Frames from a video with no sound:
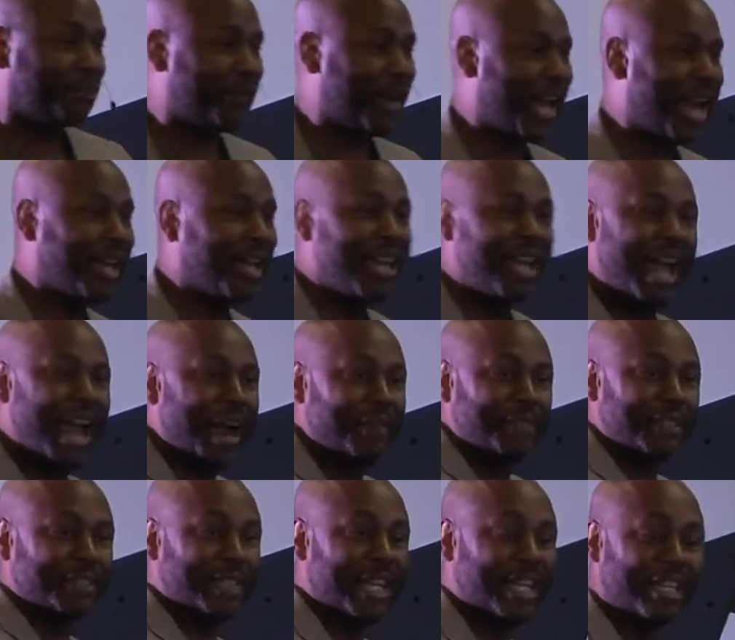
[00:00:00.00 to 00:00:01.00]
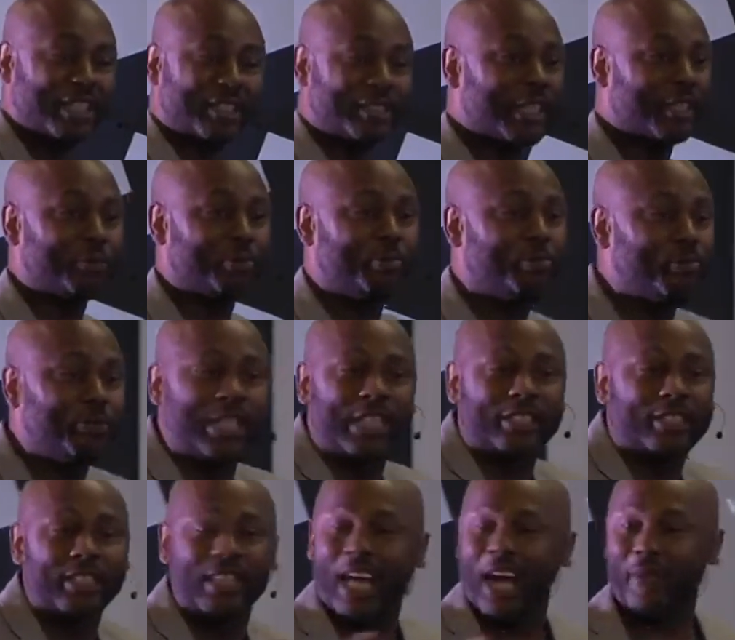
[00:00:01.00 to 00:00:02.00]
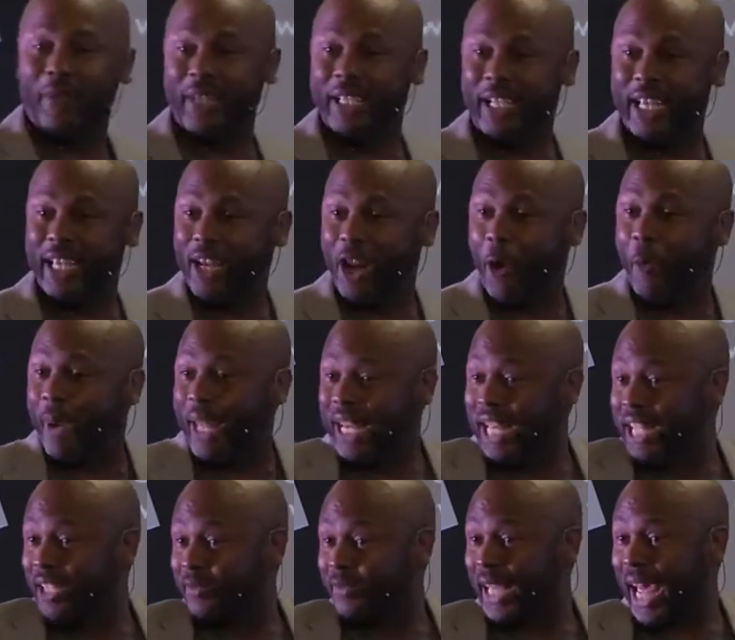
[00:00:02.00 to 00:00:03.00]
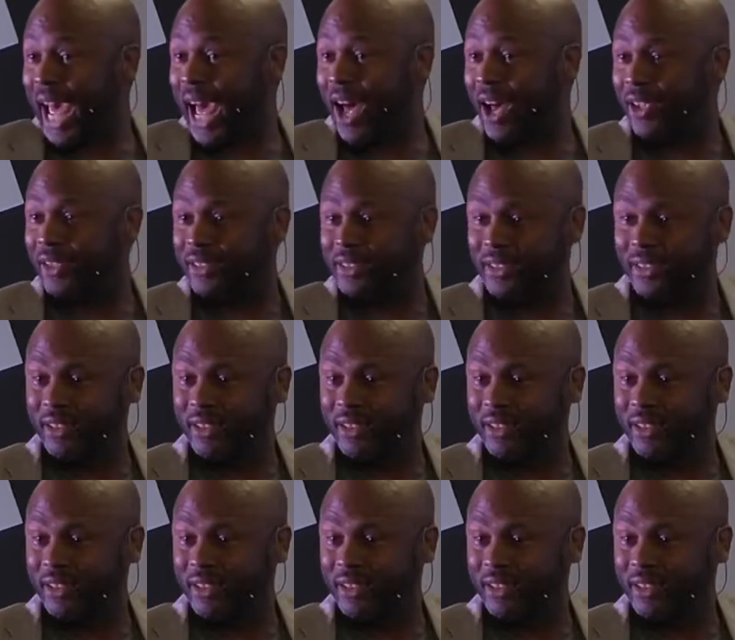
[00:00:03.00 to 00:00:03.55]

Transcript: fat. Everything is just, just lovely in Obed-Edom's house.